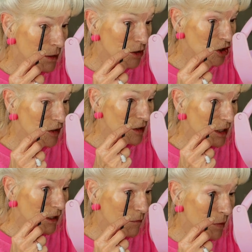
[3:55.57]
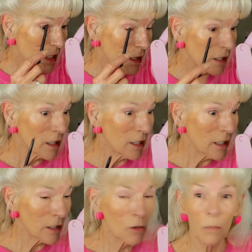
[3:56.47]
just to give me a
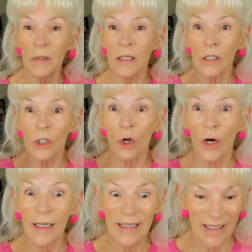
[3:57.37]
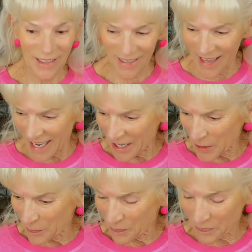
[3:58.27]
little bit of darkness there.